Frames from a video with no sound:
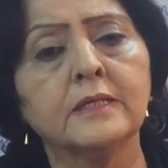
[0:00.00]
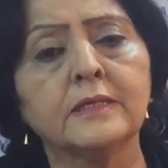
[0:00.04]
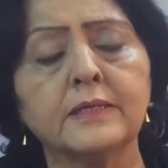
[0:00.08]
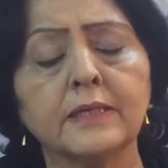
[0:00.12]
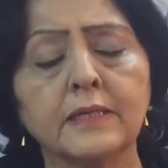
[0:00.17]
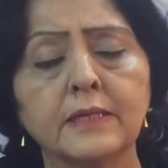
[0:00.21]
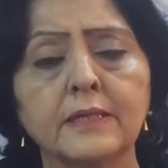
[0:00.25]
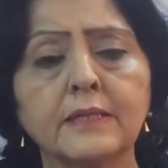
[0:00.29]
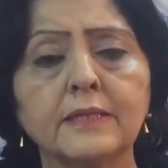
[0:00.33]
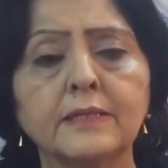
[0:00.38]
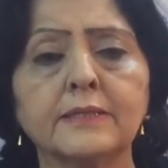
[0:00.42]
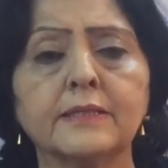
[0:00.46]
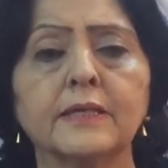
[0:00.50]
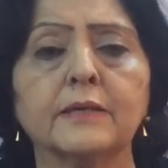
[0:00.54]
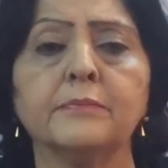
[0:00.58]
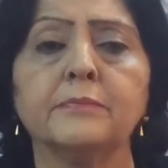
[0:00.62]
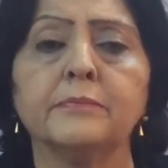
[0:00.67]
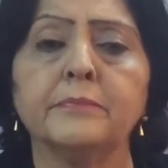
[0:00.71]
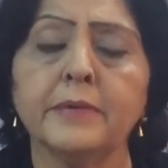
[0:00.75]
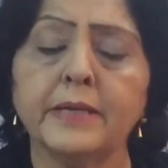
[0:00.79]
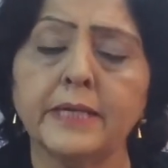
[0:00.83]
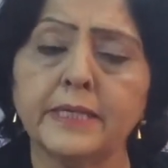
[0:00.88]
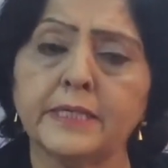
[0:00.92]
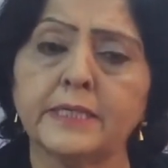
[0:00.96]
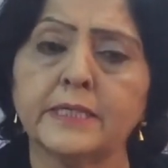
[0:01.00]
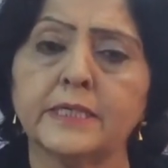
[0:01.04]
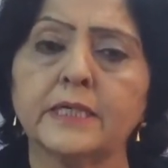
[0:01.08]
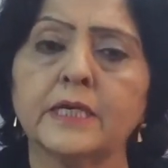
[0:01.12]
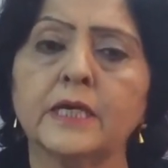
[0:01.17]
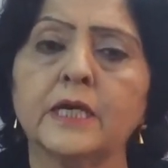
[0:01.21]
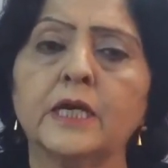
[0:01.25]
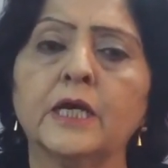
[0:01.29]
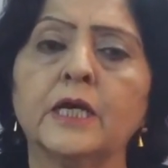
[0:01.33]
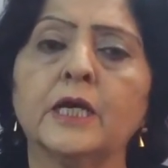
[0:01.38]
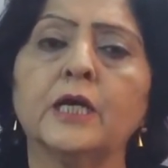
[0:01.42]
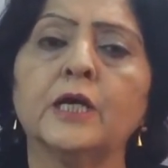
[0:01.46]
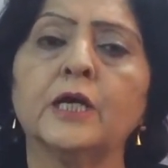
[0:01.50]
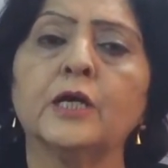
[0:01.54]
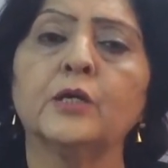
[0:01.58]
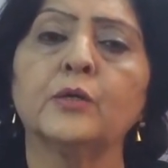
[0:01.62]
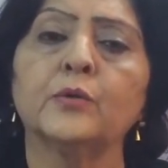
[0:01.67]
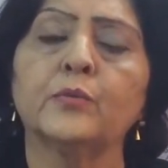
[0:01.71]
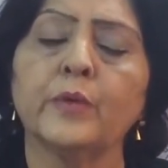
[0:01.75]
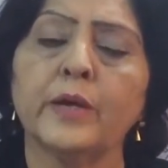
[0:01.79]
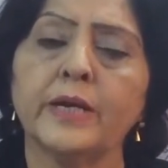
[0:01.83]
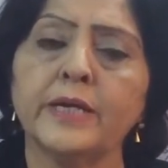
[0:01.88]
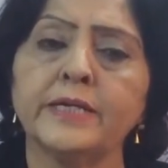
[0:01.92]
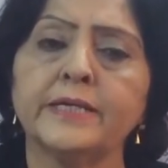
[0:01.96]
till the mid
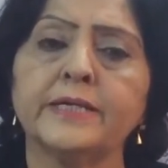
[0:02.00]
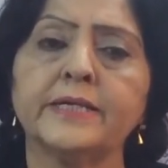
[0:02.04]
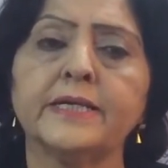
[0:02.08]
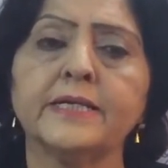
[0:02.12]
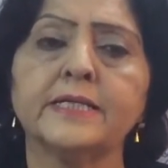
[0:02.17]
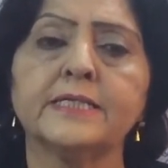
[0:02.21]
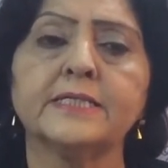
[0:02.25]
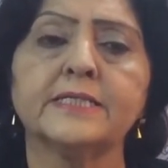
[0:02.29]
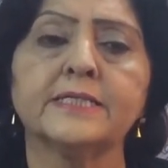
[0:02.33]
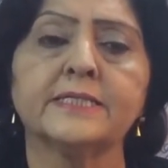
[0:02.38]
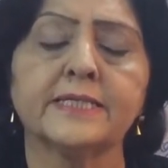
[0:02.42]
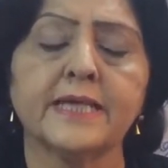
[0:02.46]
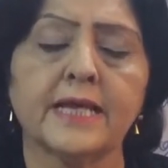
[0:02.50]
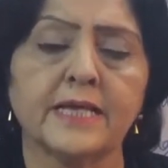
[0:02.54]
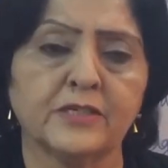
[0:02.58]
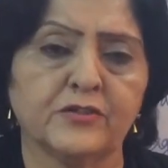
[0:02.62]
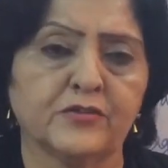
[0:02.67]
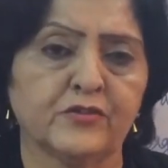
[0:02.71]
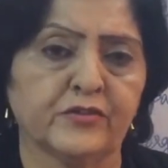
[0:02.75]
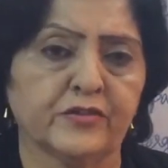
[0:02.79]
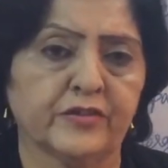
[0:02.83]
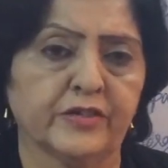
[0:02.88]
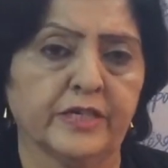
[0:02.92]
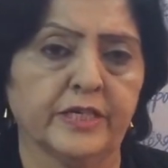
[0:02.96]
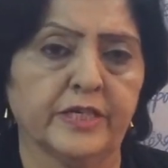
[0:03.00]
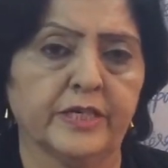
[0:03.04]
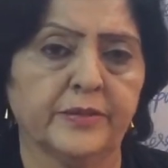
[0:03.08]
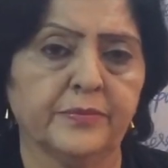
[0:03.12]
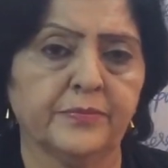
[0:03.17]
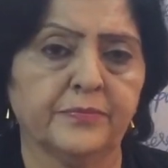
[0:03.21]
20th century